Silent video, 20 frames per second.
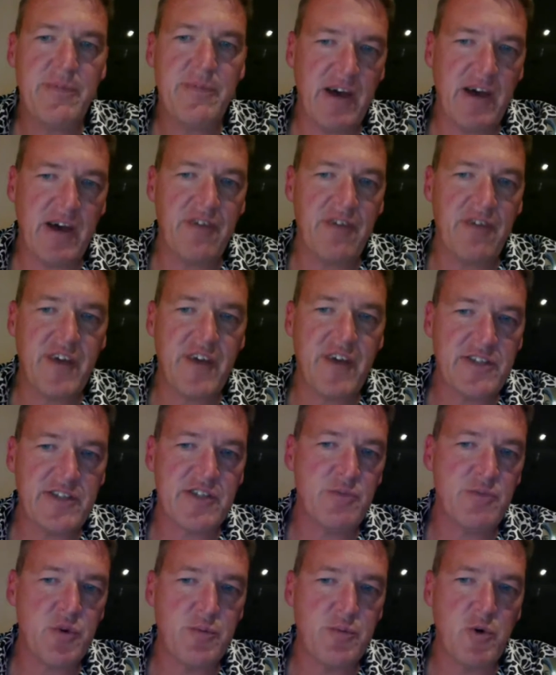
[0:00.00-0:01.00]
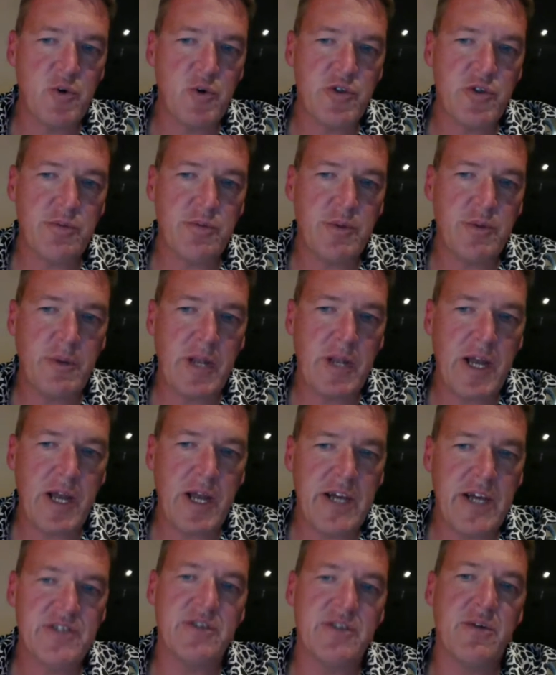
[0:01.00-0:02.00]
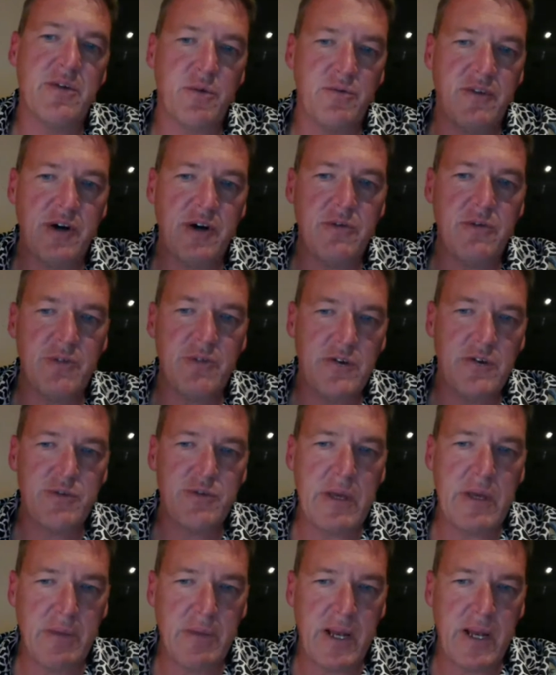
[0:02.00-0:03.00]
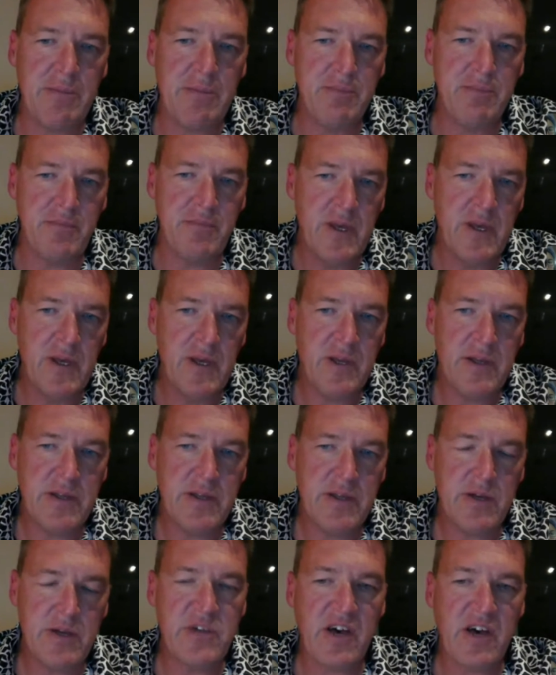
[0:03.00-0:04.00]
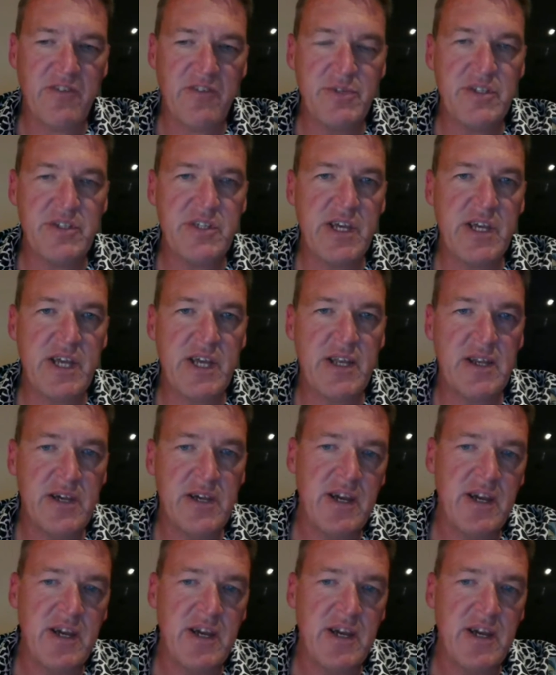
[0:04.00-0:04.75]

That affects a small portion of the population that will vote those people in, those governments in.